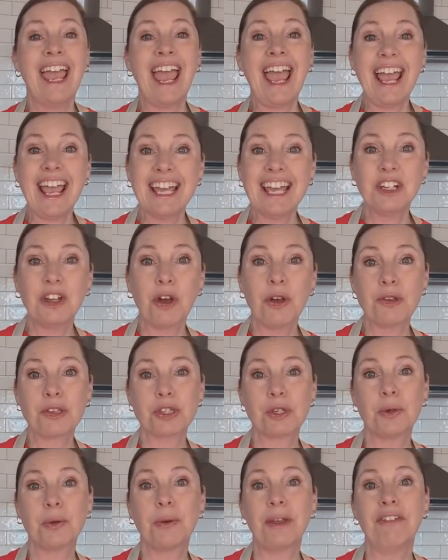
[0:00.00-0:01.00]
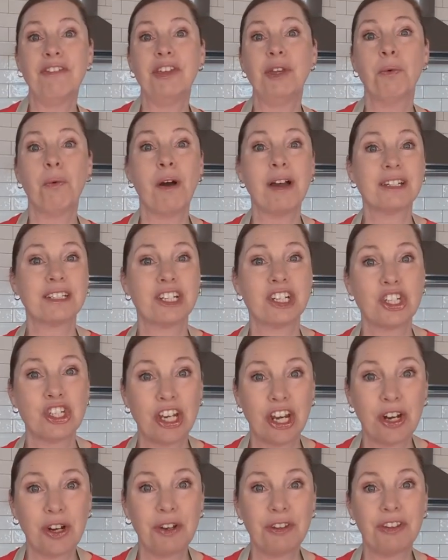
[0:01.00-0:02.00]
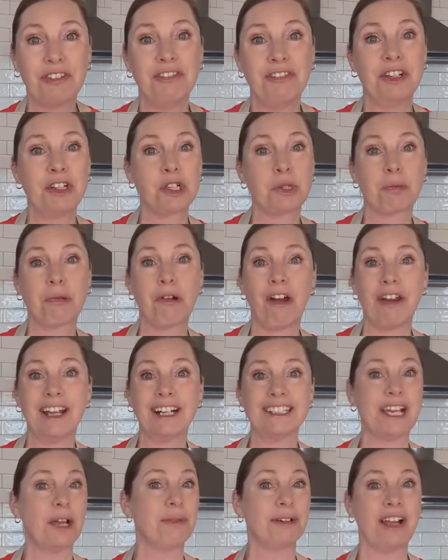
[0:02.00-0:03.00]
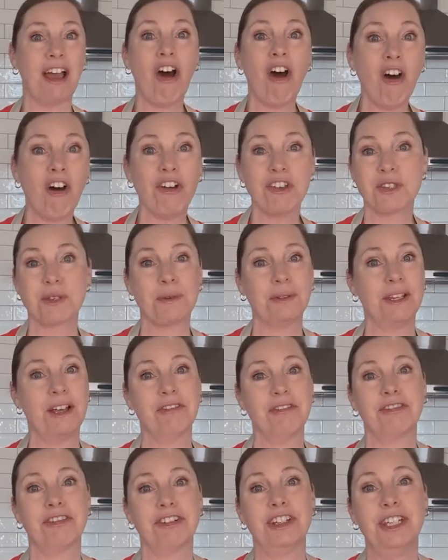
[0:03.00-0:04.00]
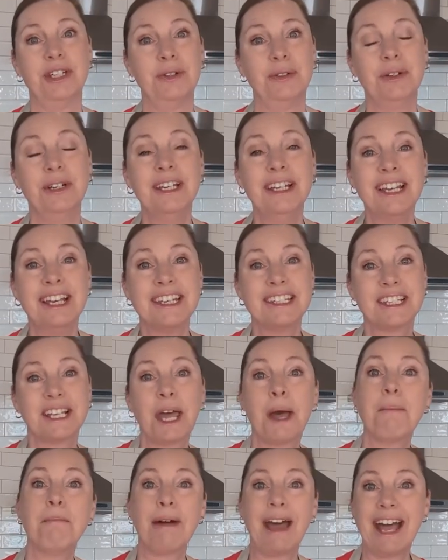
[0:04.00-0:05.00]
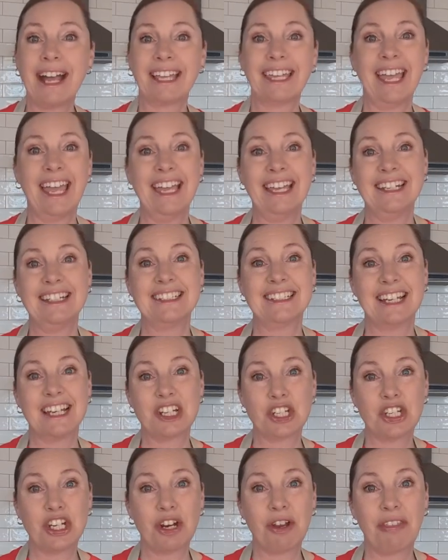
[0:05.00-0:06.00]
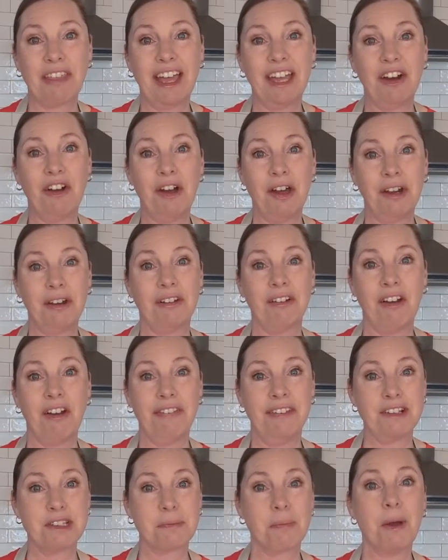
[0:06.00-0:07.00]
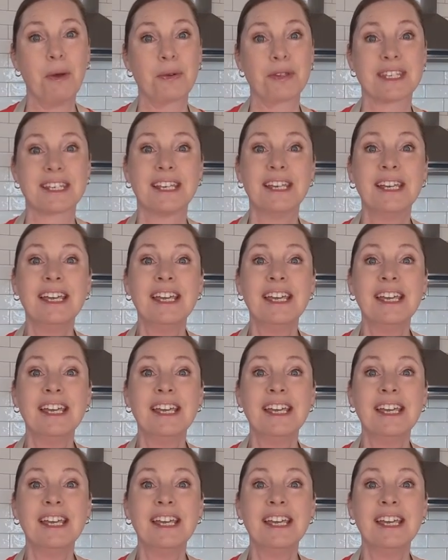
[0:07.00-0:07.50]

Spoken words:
And also, if you want to share the finished product, I would also love for you to come back and share that on this post.